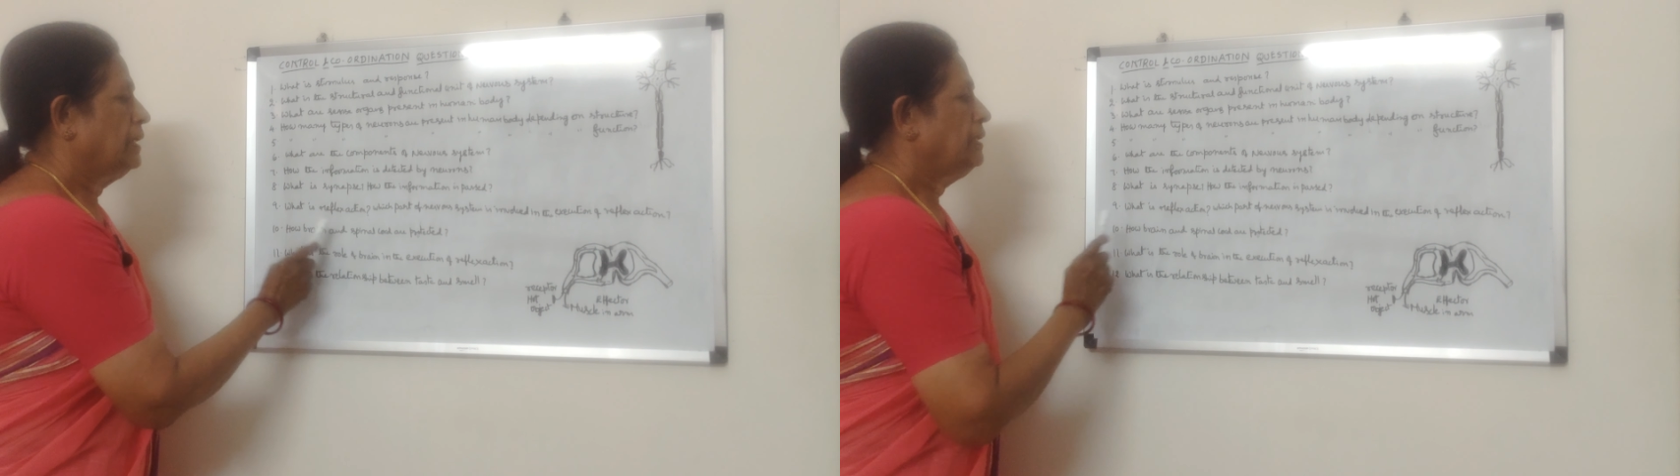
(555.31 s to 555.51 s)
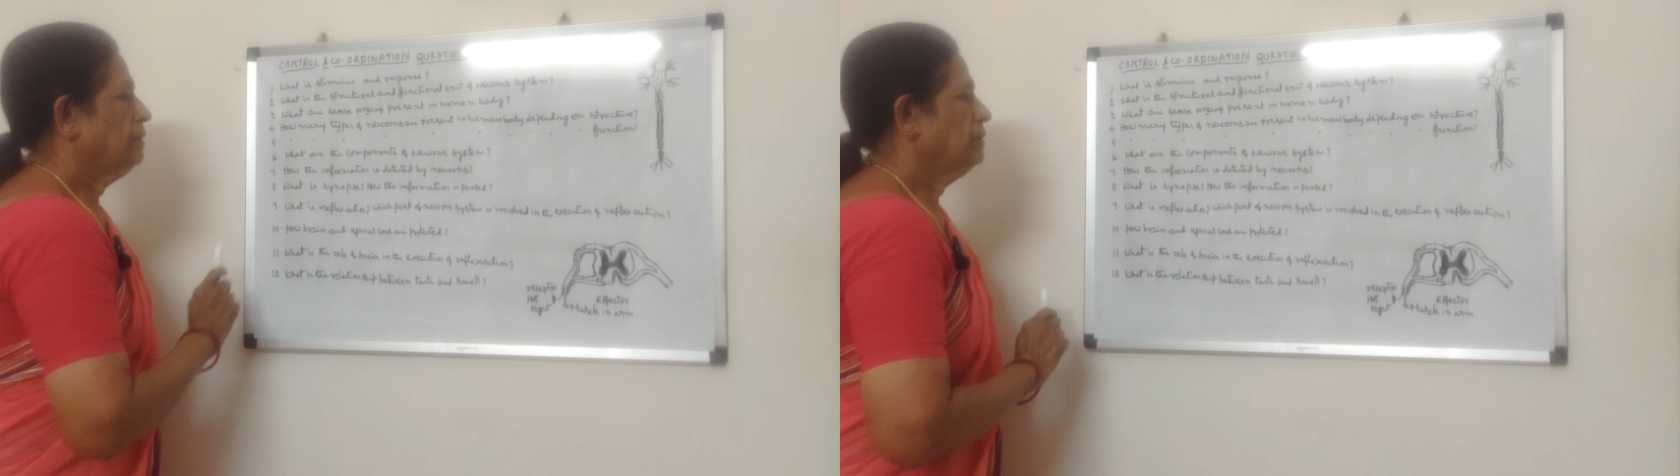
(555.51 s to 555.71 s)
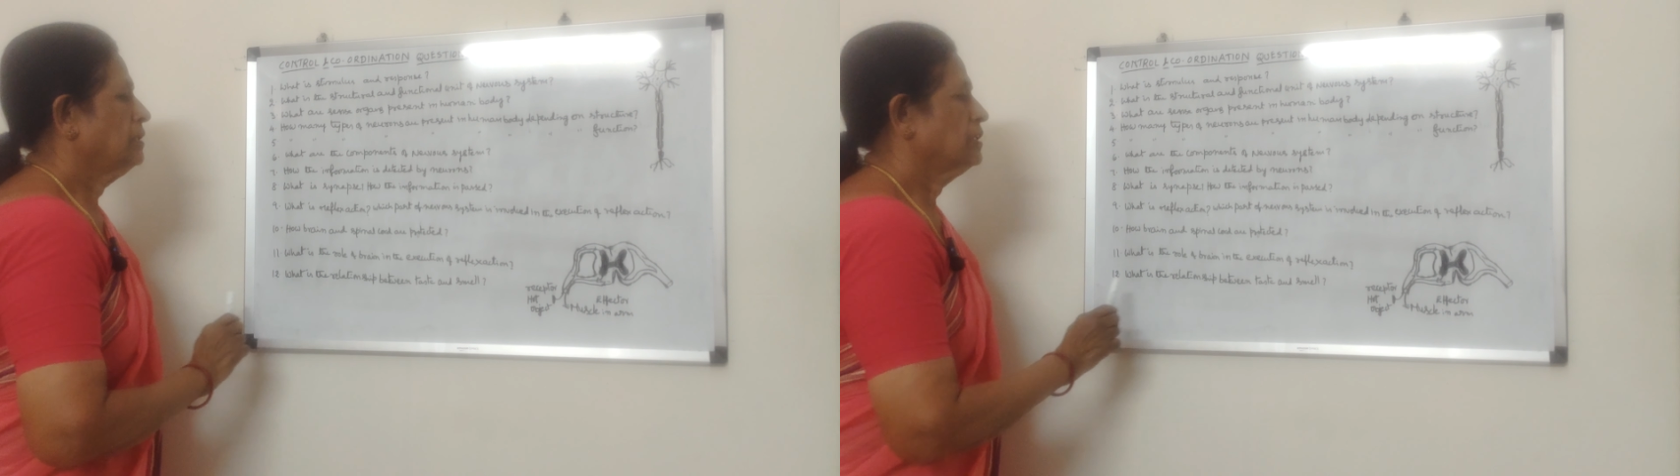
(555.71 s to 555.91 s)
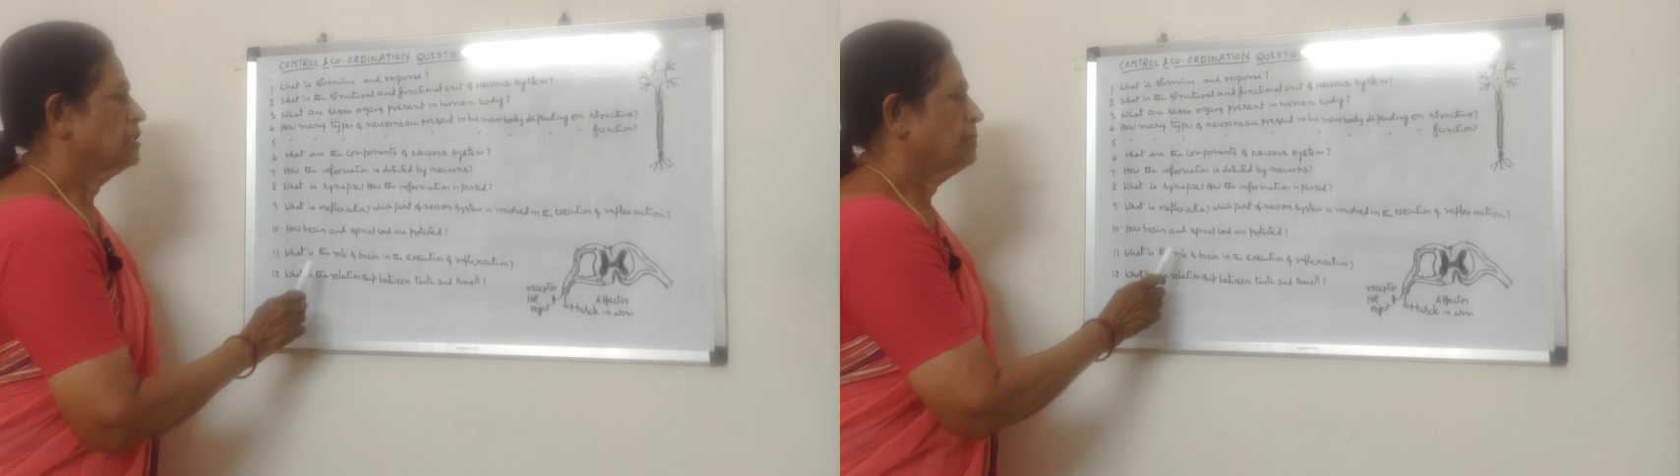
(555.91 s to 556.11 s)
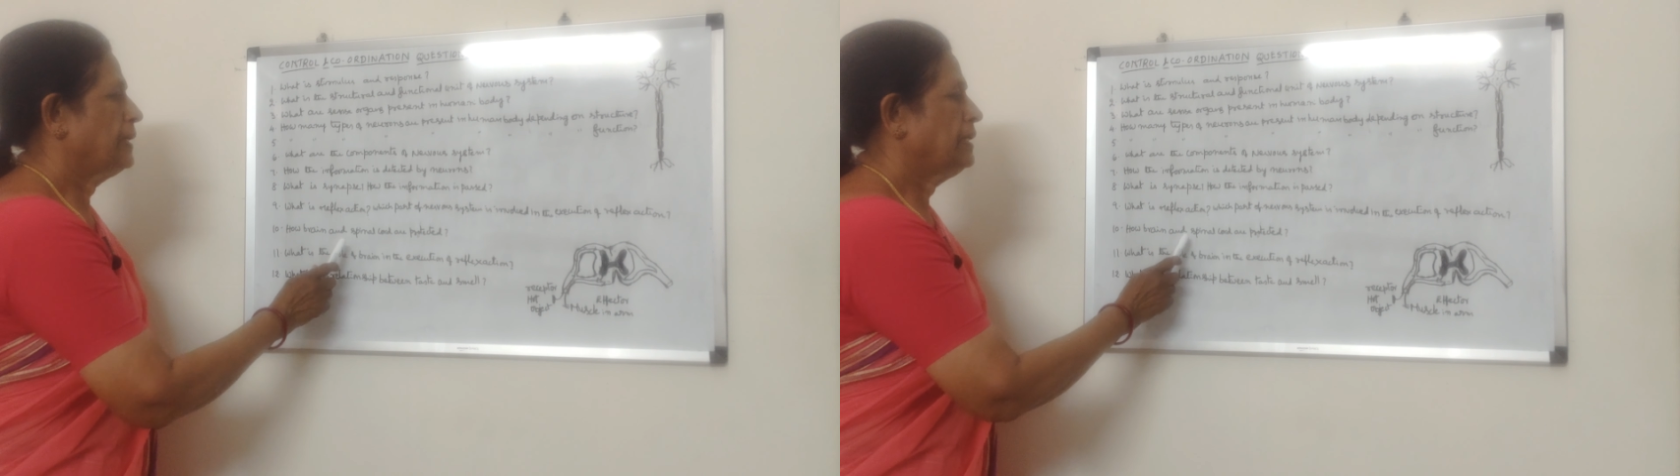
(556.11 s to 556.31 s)
and
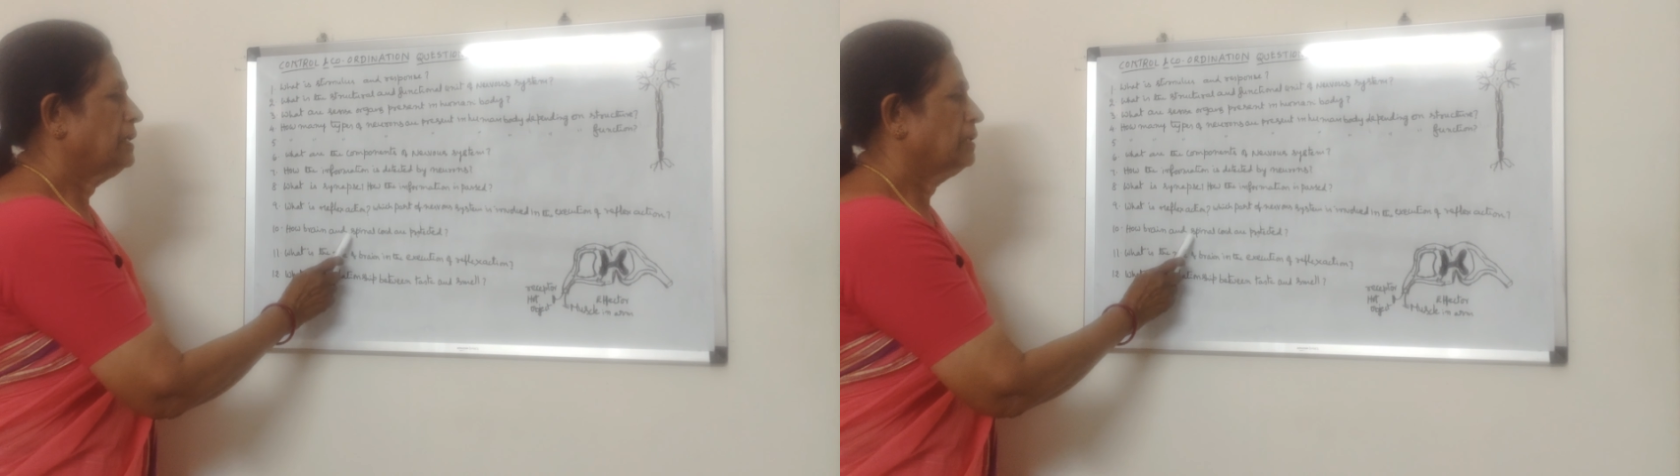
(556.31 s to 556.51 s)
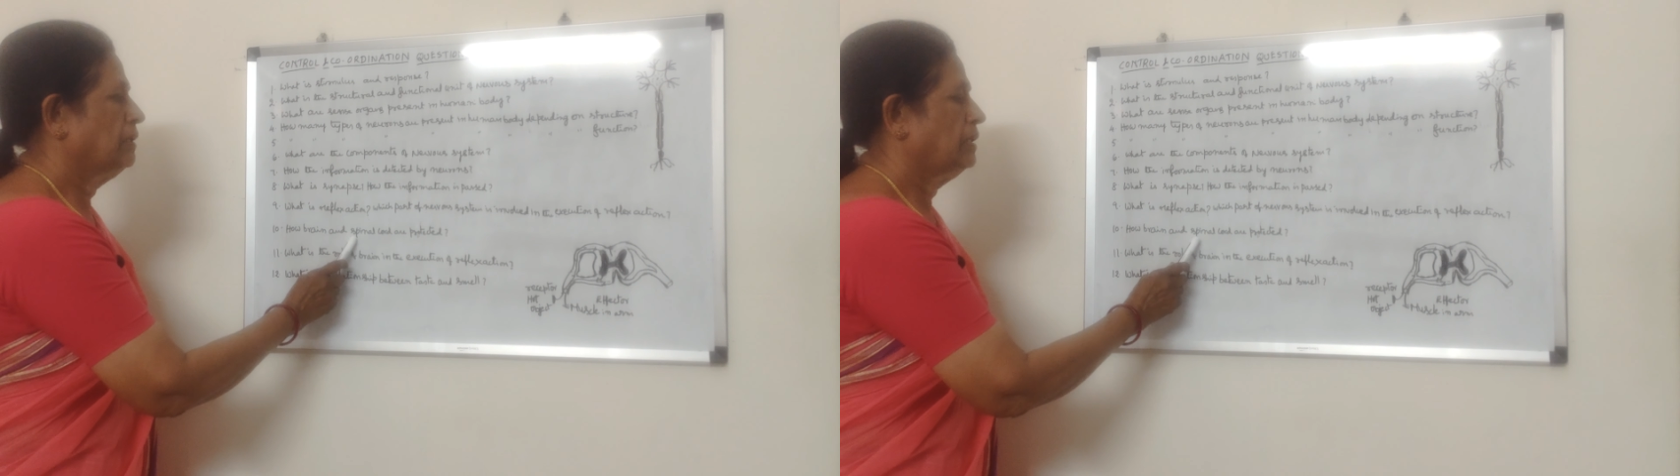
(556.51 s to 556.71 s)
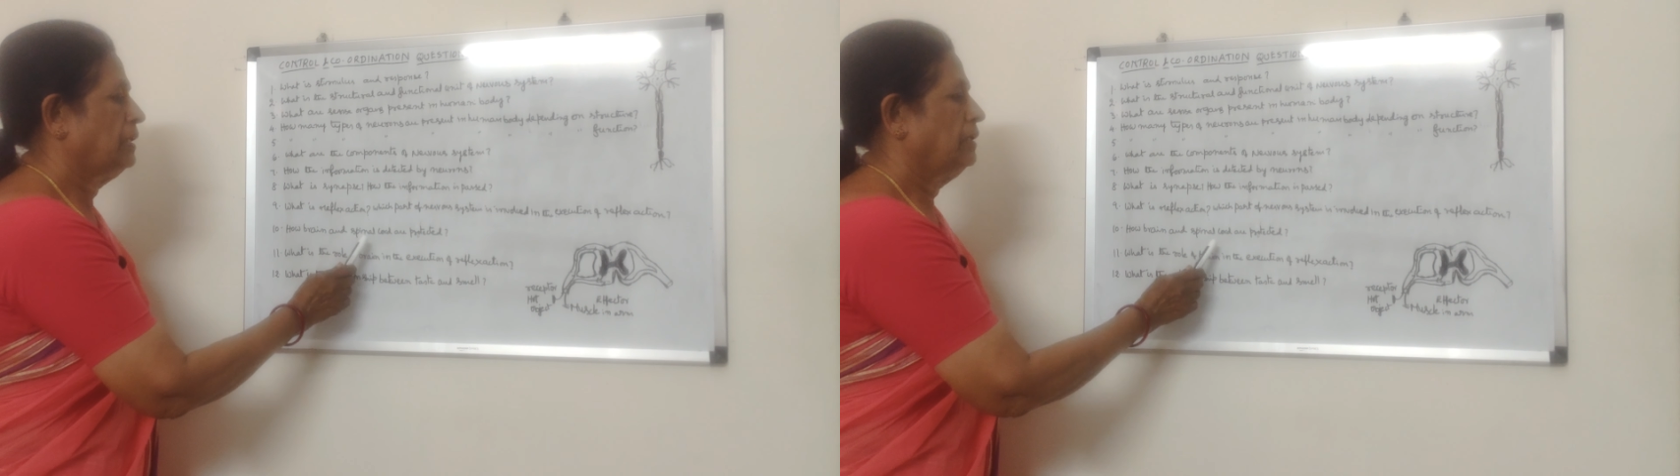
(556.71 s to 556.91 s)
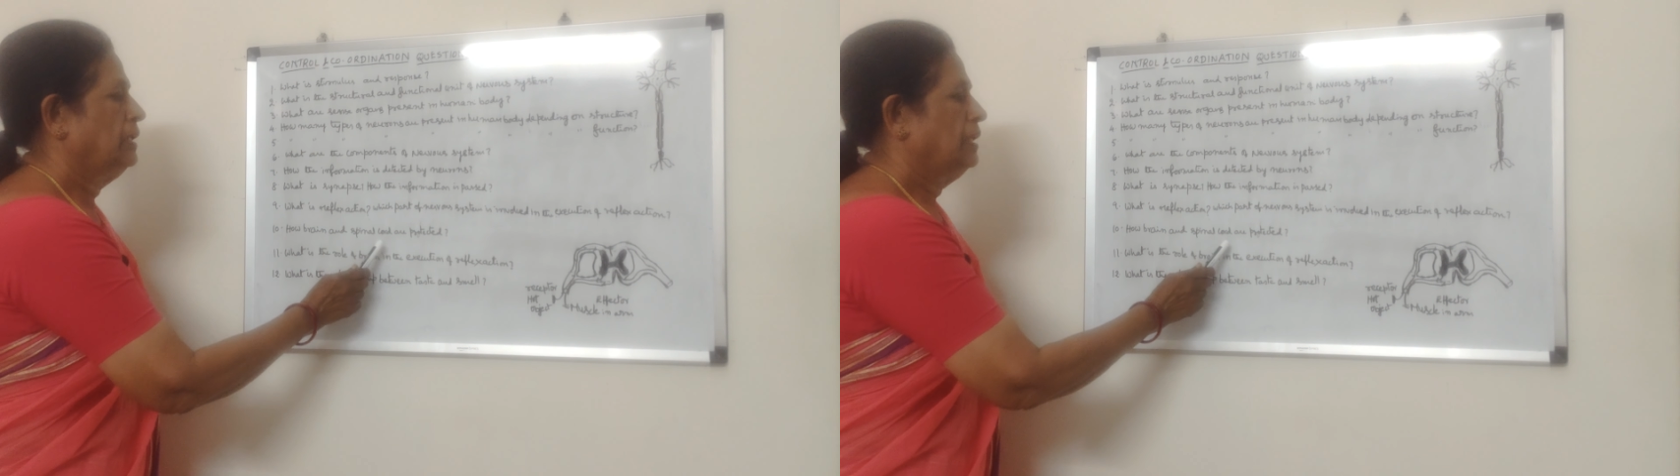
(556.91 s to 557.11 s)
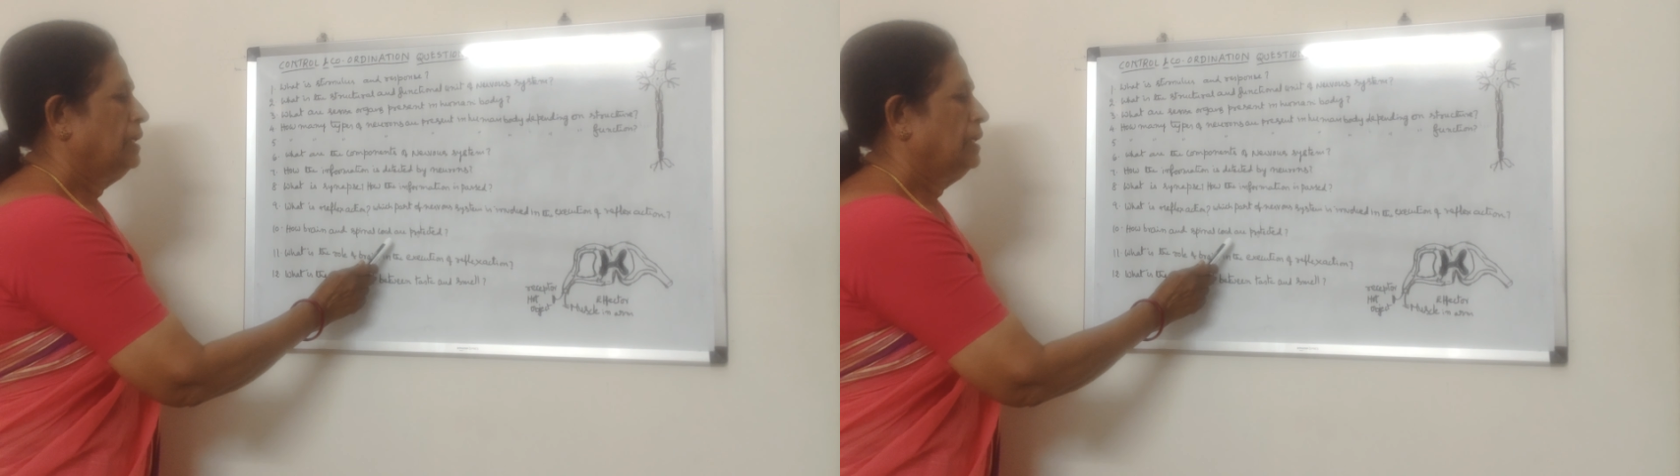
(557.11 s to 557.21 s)
spinal cord